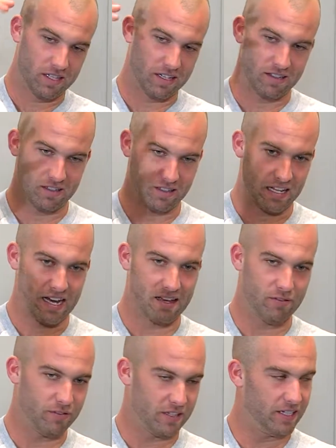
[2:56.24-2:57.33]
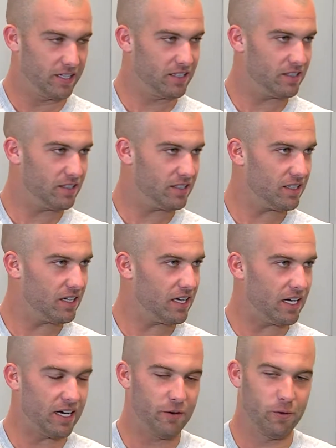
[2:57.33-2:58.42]
that live thing.
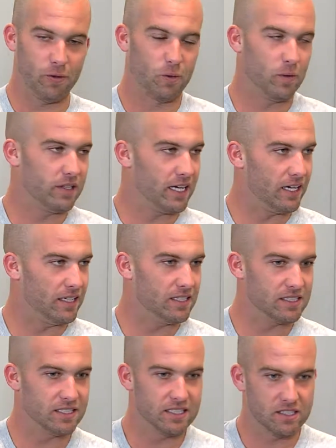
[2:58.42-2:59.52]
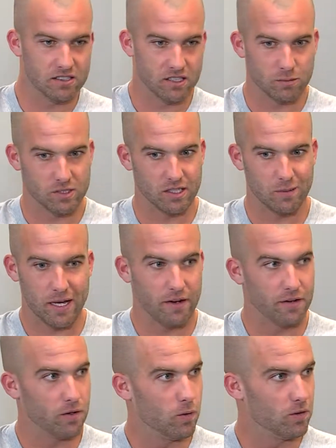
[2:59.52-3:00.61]
I don't know what that is, and he just comes up out of
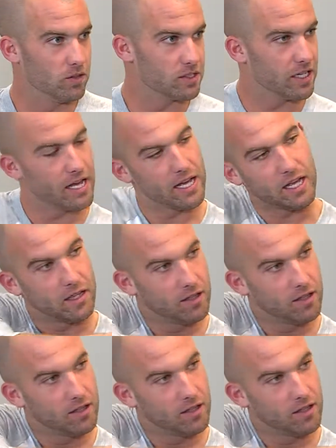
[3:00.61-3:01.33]
nowhere and is like, hey,